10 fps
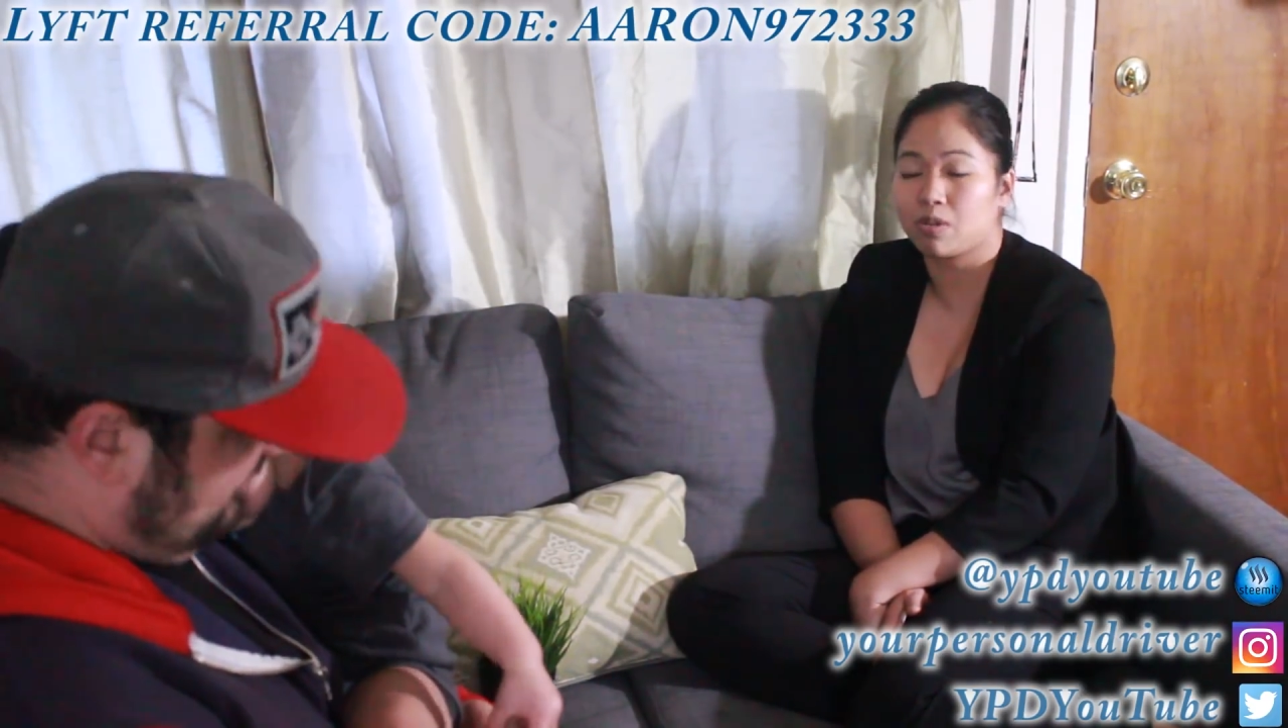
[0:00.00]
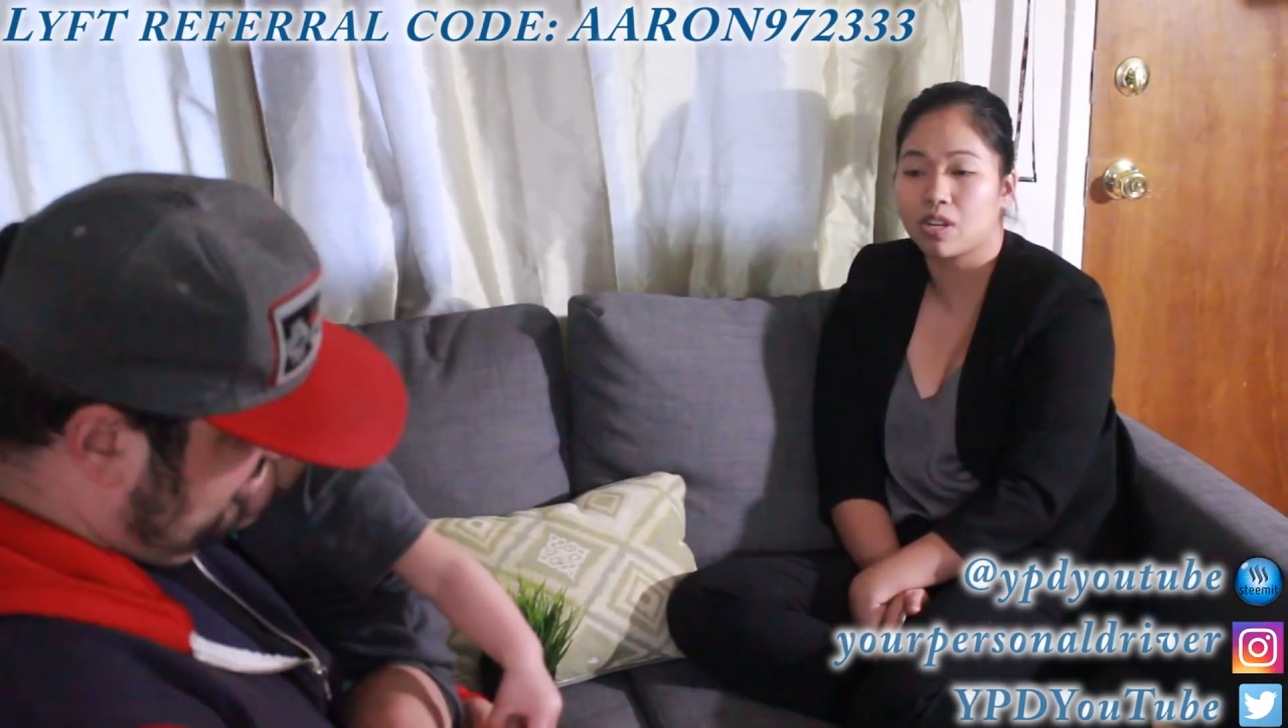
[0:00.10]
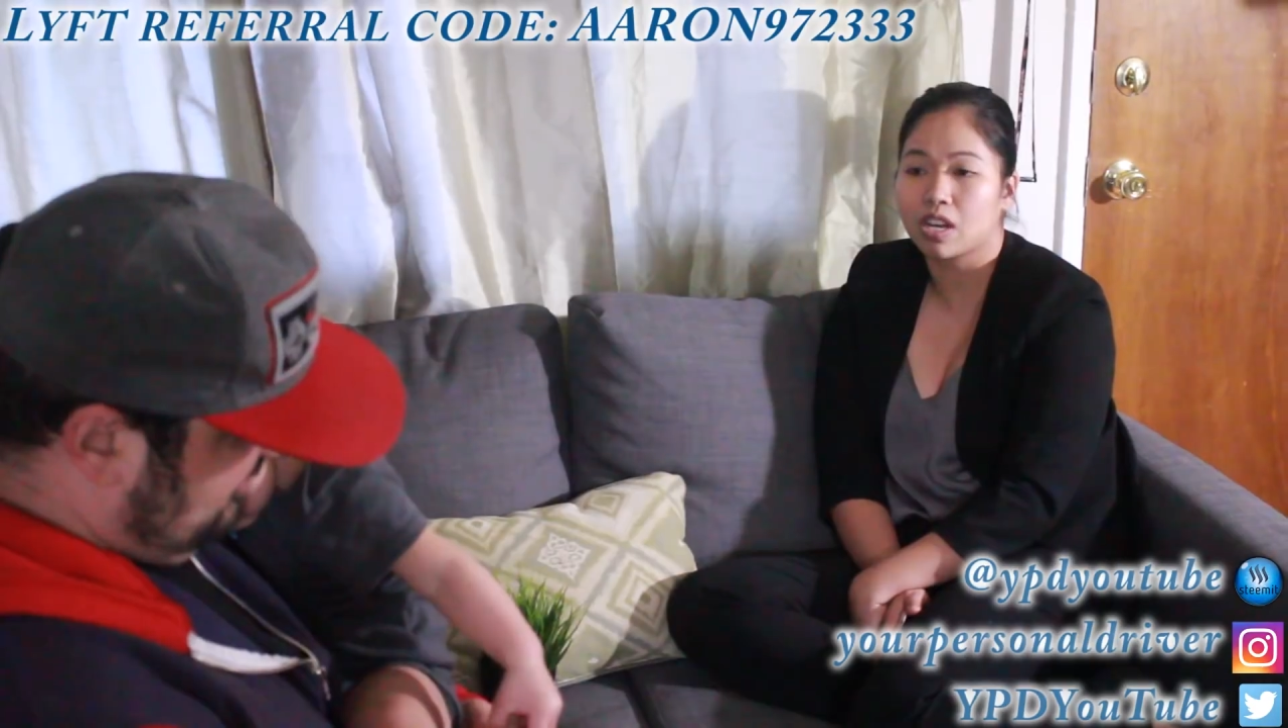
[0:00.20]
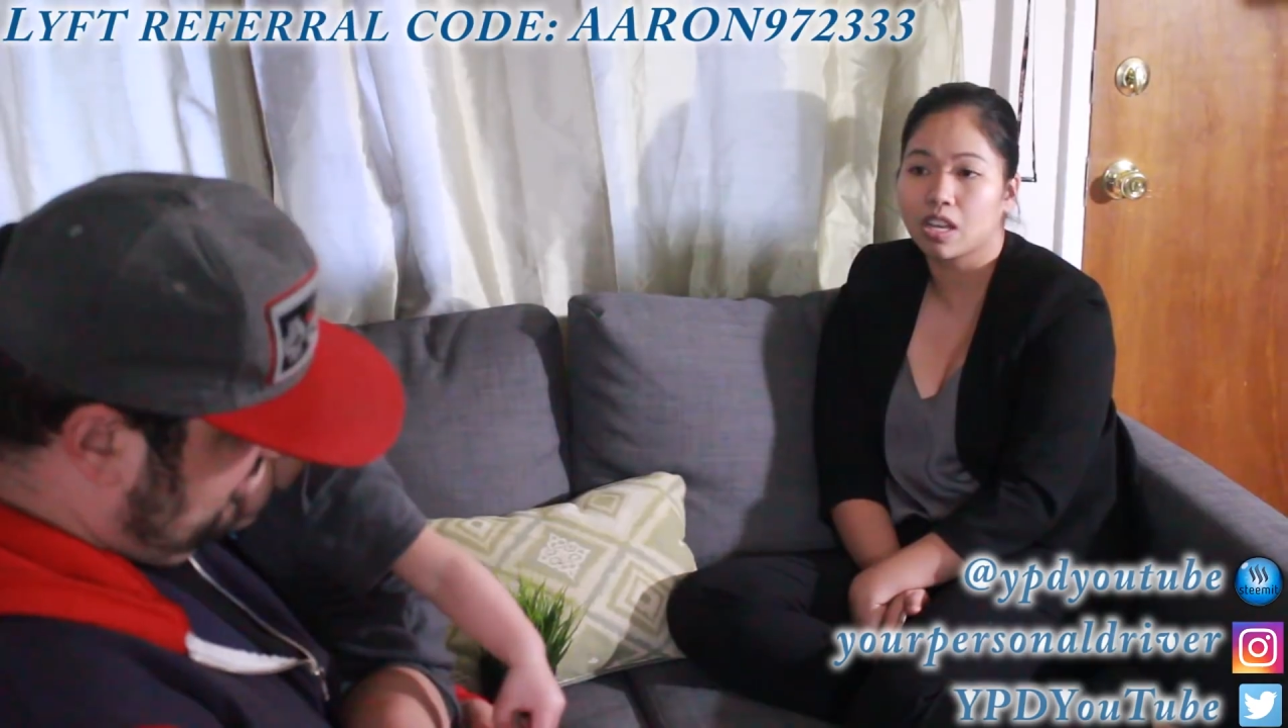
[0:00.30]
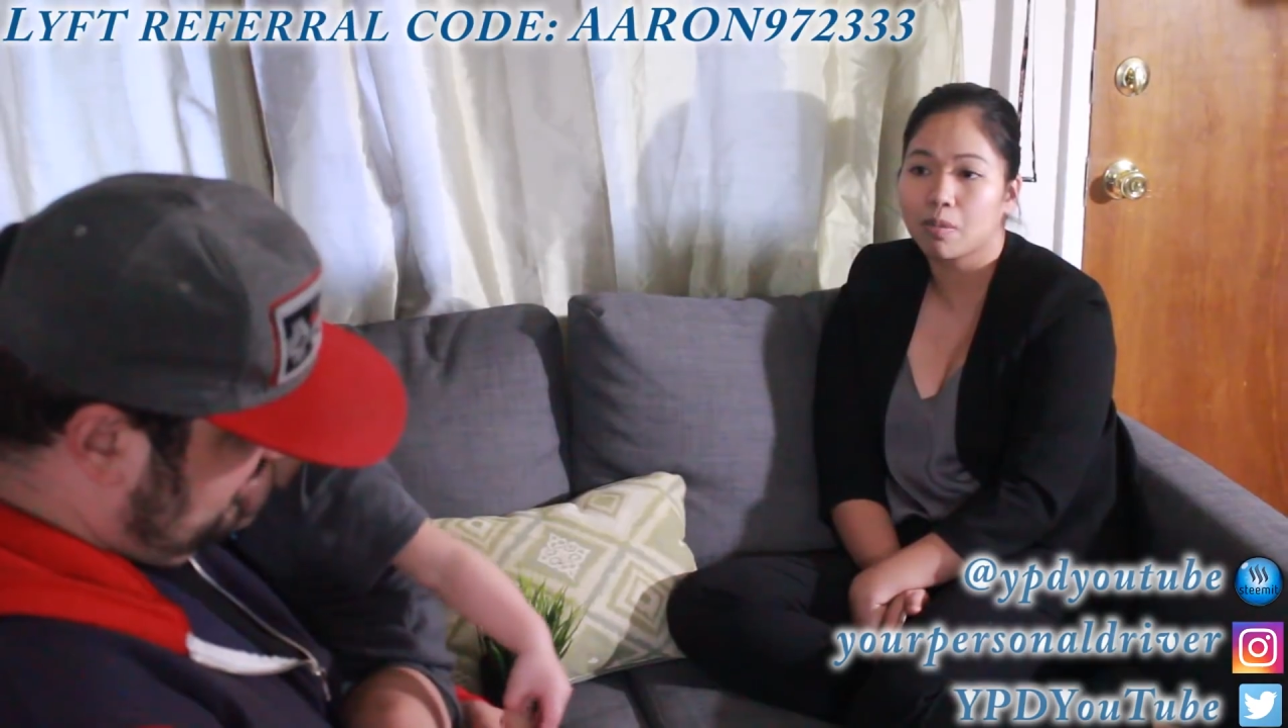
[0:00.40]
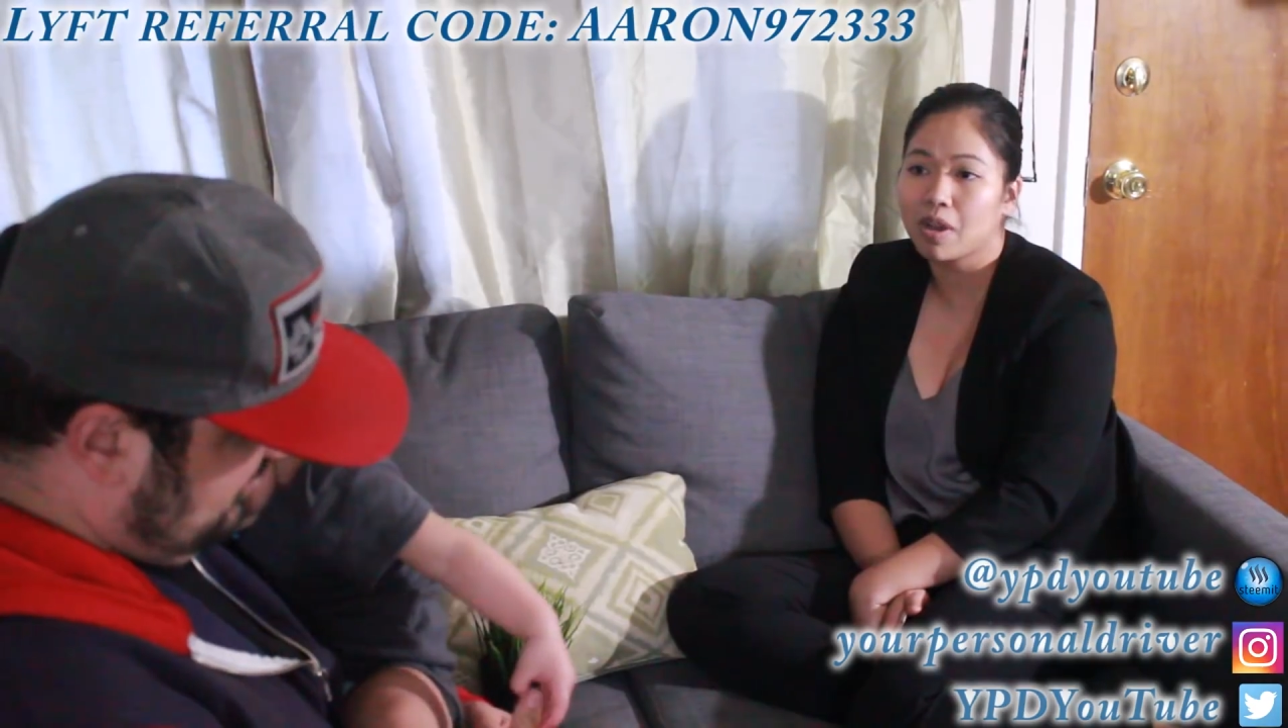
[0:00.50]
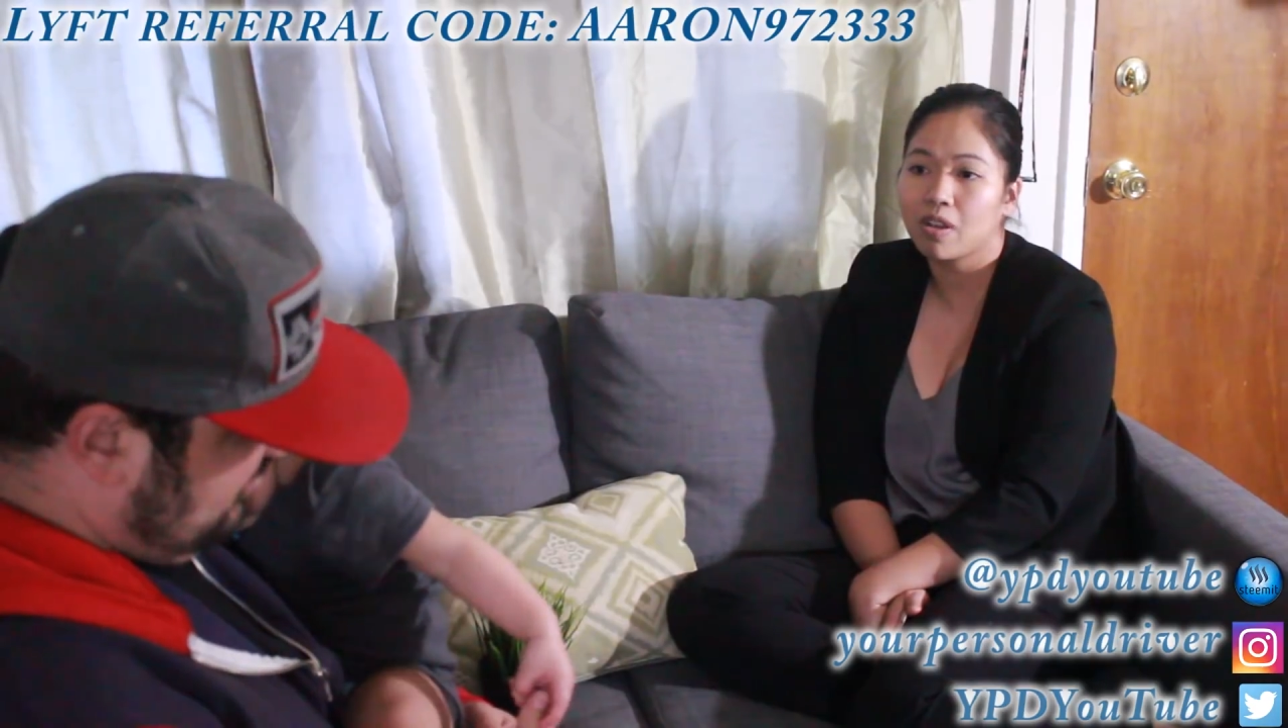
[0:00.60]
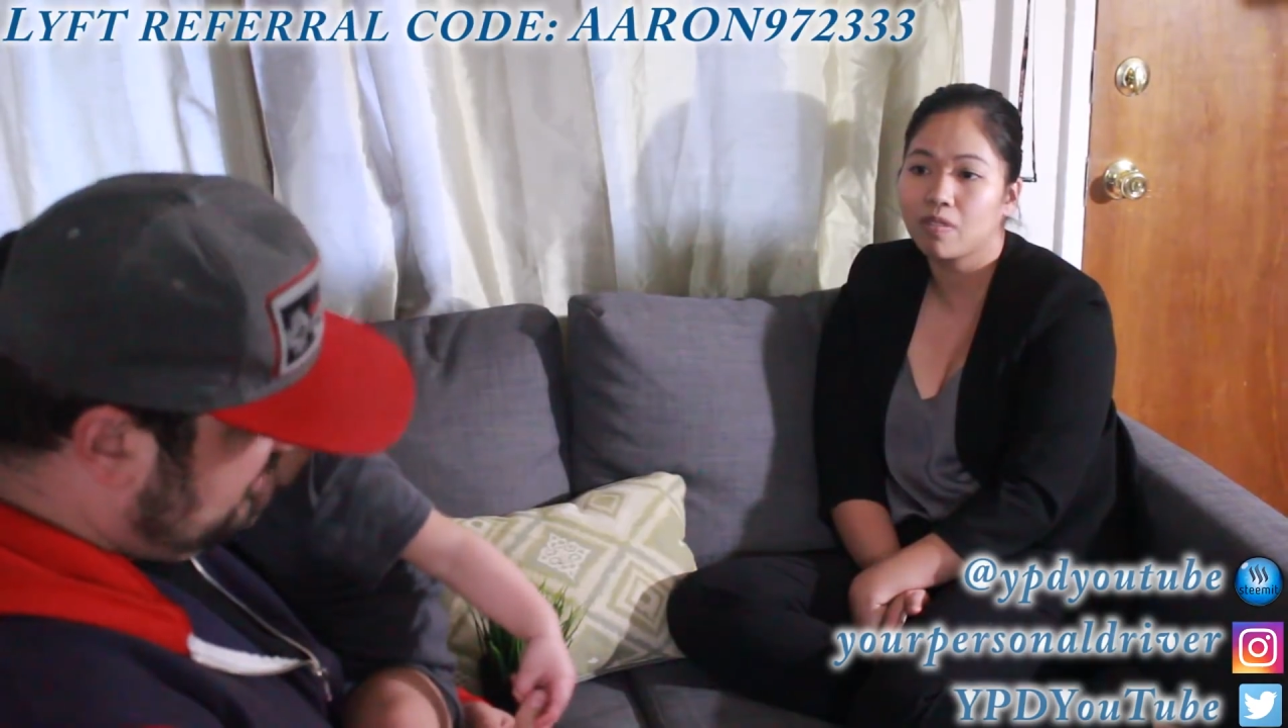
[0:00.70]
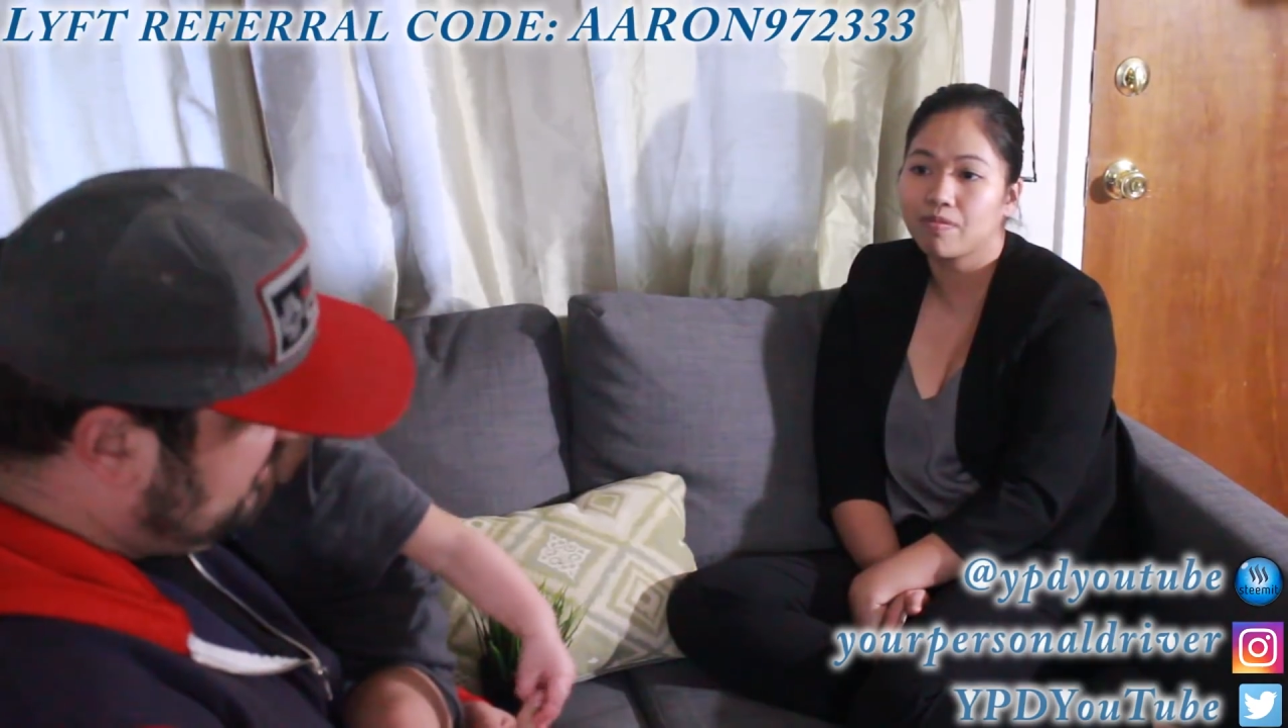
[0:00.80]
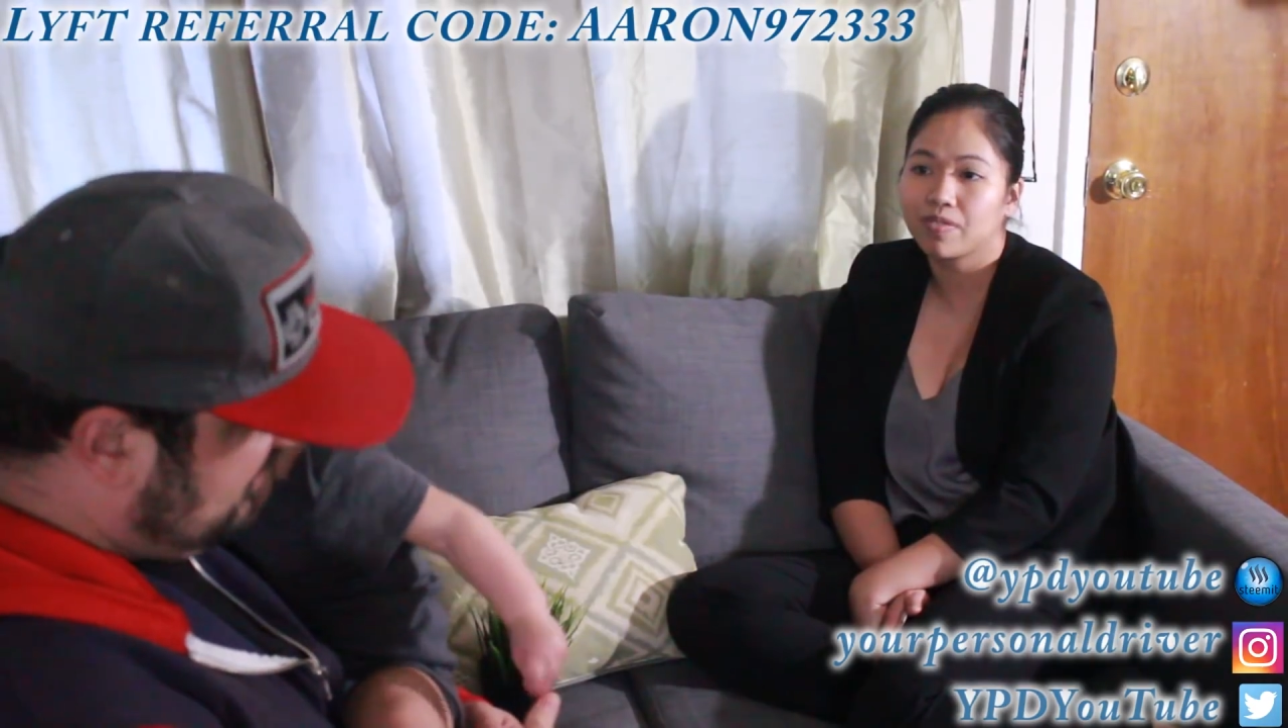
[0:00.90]
they were talking
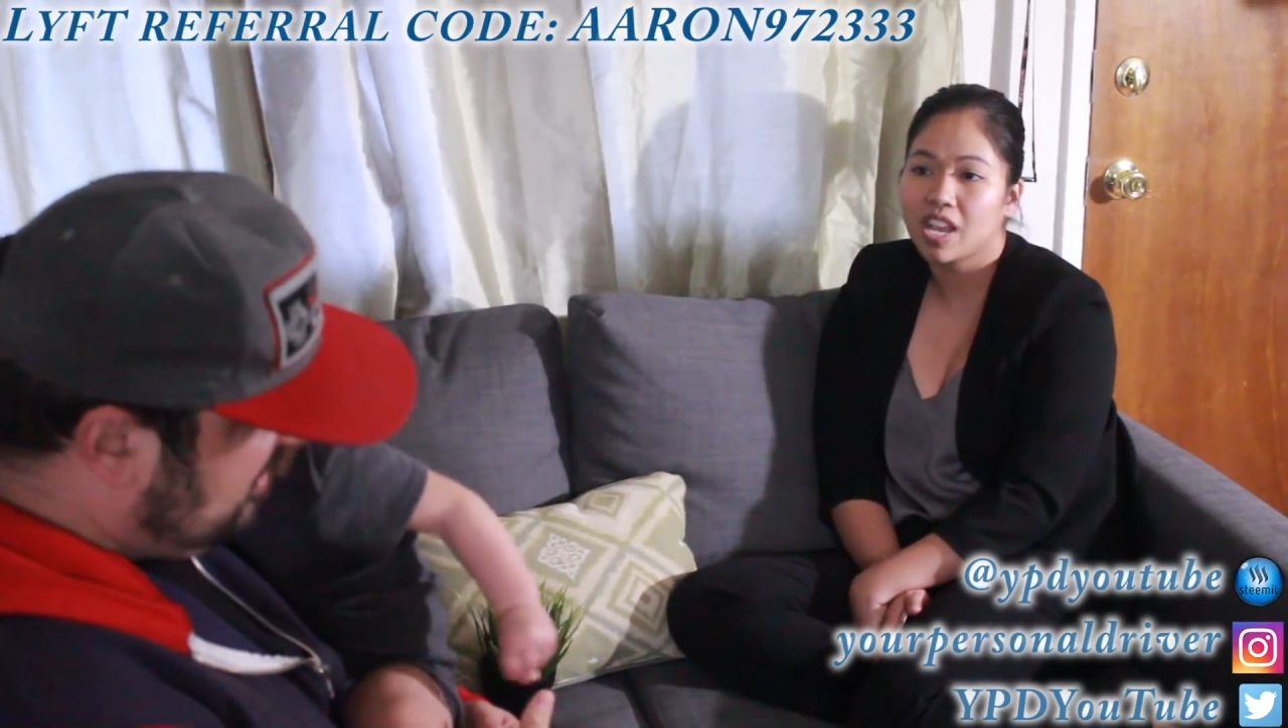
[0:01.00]
about.